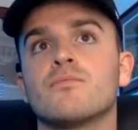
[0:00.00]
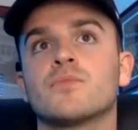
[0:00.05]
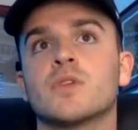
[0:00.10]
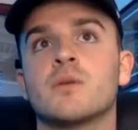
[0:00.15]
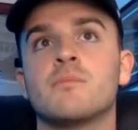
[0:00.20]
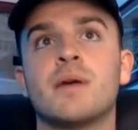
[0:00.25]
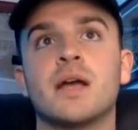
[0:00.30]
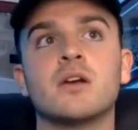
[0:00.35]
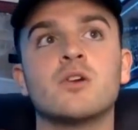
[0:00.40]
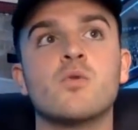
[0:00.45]

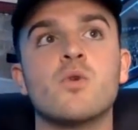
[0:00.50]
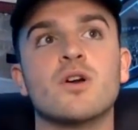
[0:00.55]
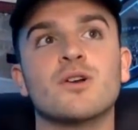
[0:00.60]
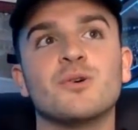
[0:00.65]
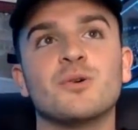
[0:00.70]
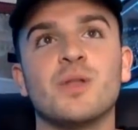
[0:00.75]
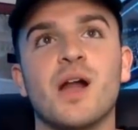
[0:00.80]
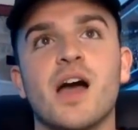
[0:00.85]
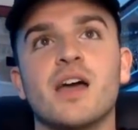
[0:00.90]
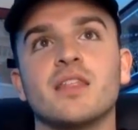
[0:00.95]
compared to our
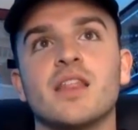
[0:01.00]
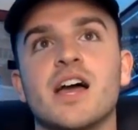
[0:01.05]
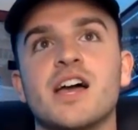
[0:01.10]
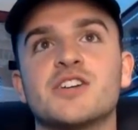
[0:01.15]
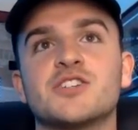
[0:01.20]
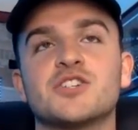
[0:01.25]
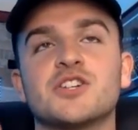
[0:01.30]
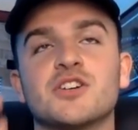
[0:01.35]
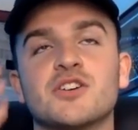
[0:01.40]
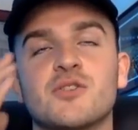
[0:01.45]
O-line
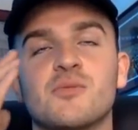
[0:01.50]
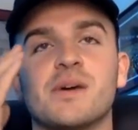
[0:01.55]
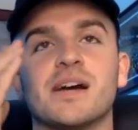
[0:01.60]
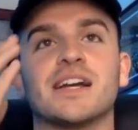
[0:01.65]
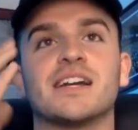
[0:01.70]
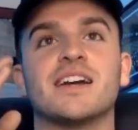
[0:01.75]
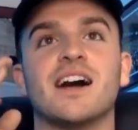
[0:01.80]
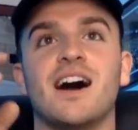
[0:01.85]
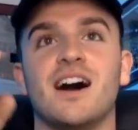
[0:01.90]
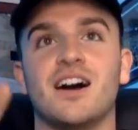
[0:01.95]
last year, oh my
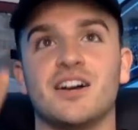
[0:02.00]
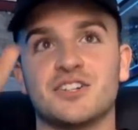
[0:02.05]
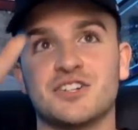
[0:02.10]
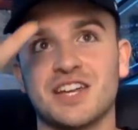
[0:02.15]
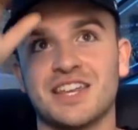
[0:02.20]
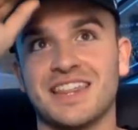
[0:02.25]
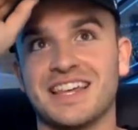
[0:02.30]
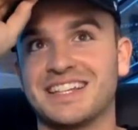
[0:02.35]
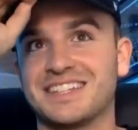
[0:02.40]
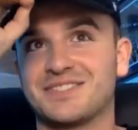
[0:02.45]
gosh.
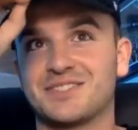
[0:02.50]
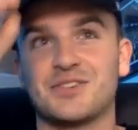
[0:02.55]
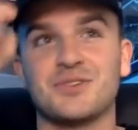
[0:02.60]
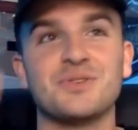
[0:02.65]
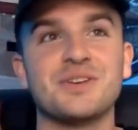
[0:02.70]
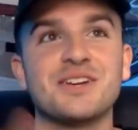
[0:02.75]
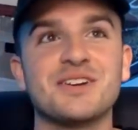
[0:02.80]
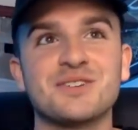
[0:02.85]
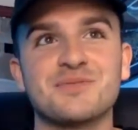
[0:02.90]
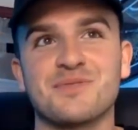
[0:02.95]
And like 2
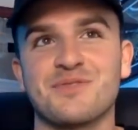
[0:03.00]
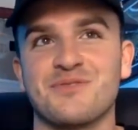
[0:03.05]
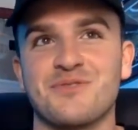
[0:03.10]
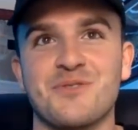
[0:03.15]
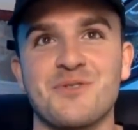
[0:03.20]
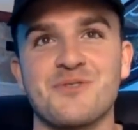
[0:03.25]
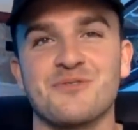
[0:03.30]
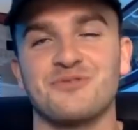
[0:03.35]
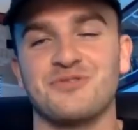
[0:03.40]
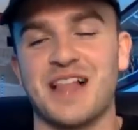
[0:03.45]
years
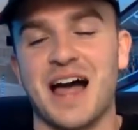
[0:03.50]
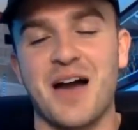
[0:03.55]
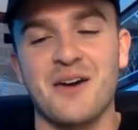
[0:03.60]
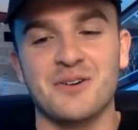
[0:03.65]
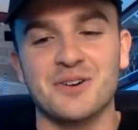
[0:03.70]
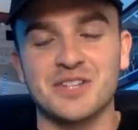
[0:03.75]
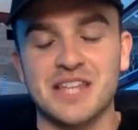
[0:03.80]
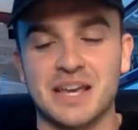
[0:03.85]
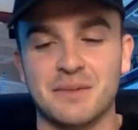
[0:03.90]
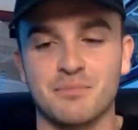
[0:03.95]
before,
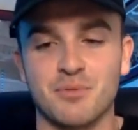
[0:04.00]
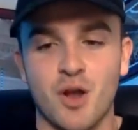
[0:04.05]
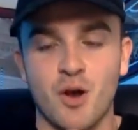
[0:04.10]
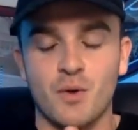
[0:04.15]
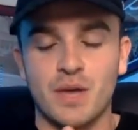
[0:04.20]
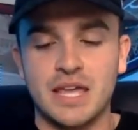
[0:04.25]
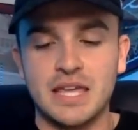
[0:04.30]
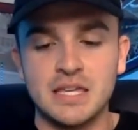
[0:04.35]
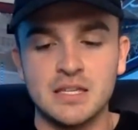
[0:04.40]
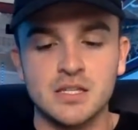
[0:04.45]
Flowers, like, bro,
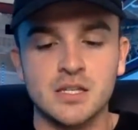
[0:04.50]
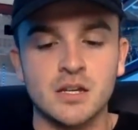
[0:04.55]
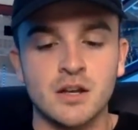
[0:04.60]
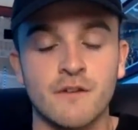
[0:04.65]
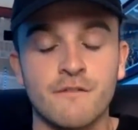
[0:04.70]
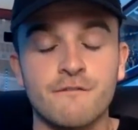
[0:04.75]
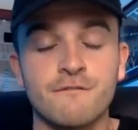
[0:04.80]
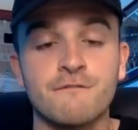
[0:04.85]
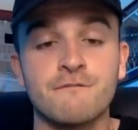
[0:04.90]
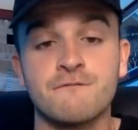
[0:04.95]
he's going
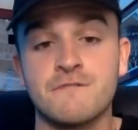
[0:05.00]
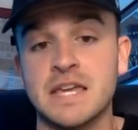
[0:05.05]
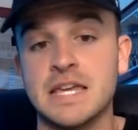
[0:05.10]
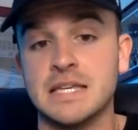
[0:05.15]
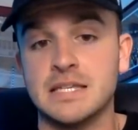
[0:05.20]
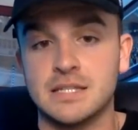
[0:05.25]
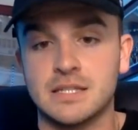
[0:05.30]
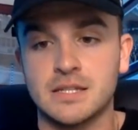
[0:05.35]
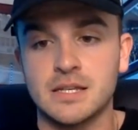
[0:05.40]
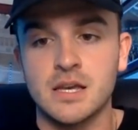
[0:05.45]
to
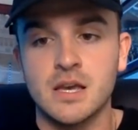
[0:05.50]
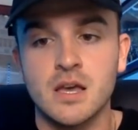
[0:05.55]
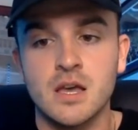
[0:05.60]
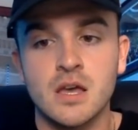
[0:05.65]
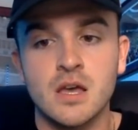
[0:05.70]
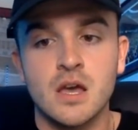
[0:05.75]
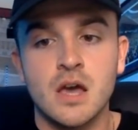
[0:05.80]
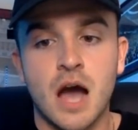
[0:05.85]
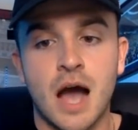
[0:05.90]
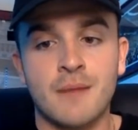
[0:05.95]
feast.
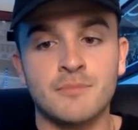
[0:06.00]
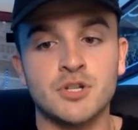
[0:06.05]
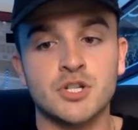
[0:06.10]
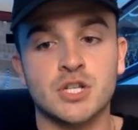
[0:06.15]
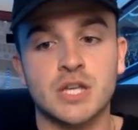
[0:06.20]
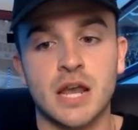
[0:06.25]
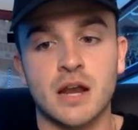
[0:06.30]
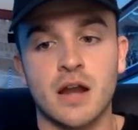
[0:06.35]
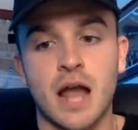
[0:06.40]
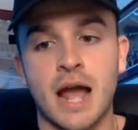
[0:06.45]
I'm just
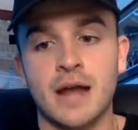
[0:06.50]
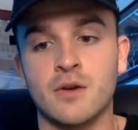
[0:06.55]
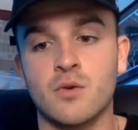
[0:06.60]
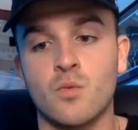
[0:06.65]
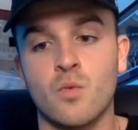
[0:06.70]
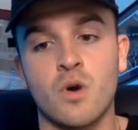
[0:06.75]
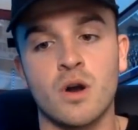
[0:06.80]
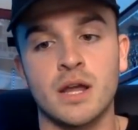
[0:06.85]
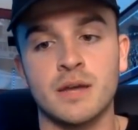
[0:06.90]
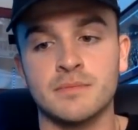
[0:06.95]
scared. I
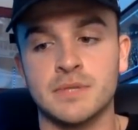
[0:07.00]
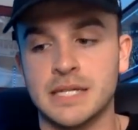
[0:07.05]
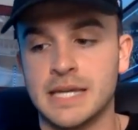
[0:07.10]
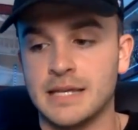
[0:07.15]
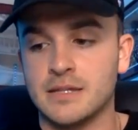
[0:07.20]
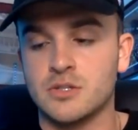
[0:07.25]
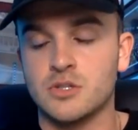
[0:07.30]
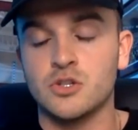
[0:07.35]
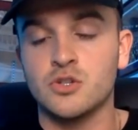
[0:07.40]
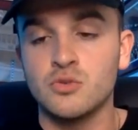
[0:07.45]
don't want him to
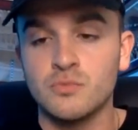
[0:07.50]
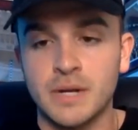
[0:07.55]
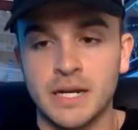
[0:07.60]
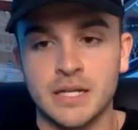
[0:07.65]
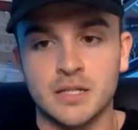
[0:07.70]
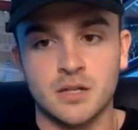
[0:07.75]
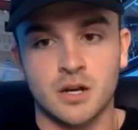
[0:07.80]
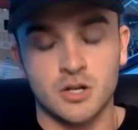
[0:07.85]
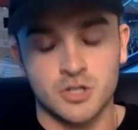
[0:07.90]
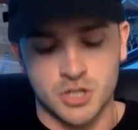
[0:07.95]
get too
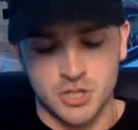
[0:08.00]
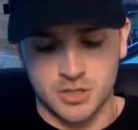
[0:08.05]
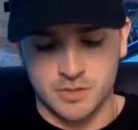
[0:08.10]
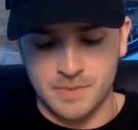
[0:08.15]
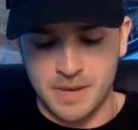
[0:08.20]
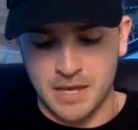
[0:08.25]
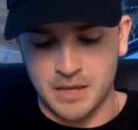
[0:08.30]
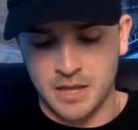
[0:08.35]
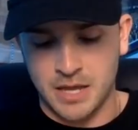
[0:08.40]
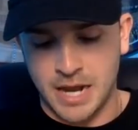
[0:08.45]
many touches,
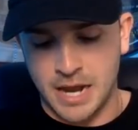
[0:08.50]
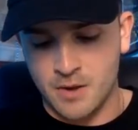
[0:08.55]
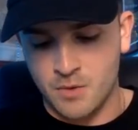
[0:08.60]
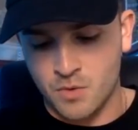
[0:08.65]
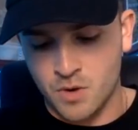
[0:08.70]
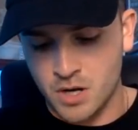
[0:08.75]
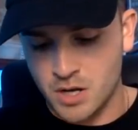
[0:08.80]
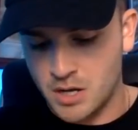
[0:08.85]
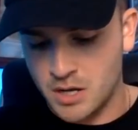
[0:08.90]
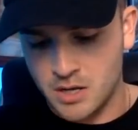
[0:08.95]
man. Like, I don't
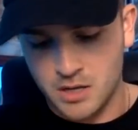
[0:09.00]
want